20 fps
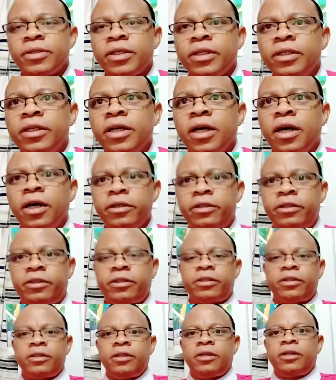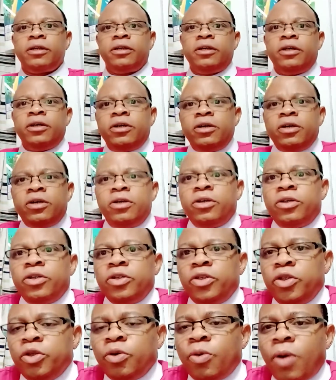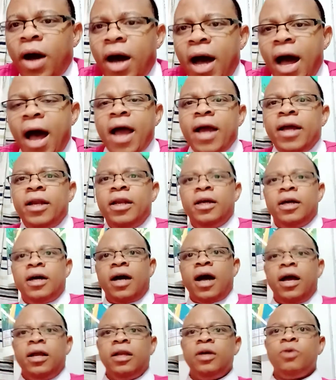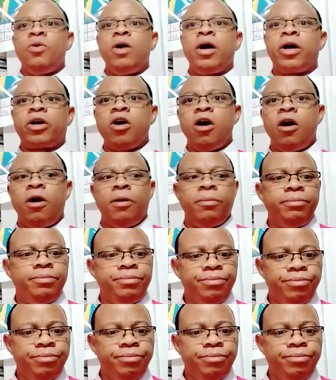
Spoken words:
Yes, you are highly, highly welcome.